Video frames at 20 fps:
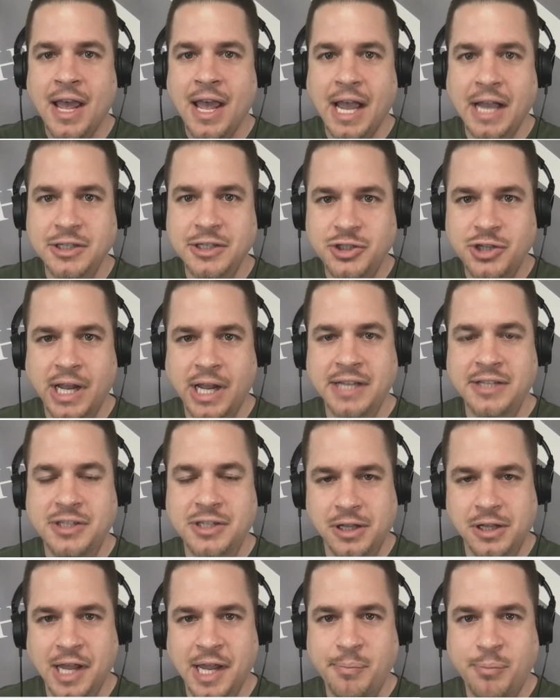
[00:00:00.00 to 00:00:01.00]
and Chase
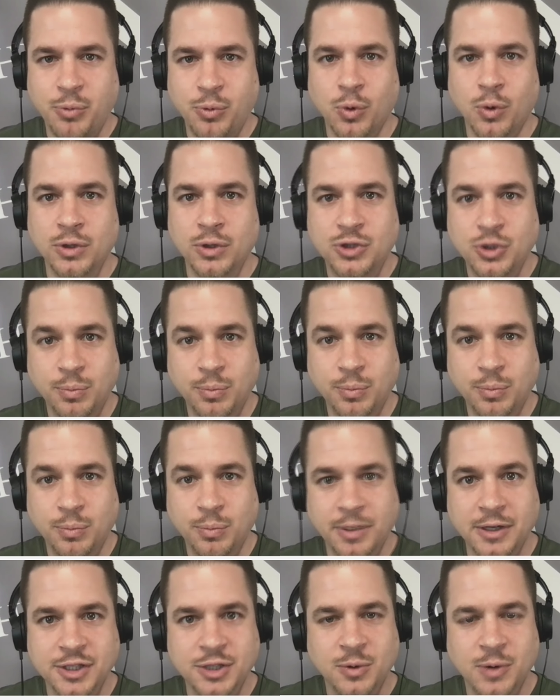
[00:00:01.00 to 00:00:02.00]
Claypool, two
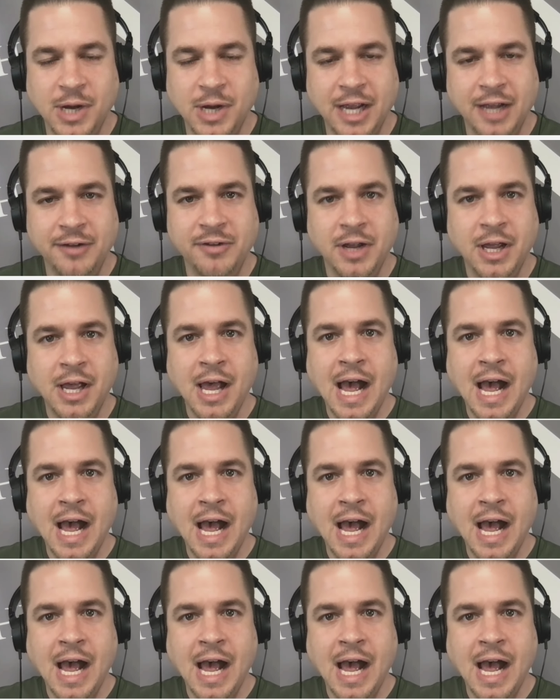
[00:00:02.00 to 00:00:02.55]
players who have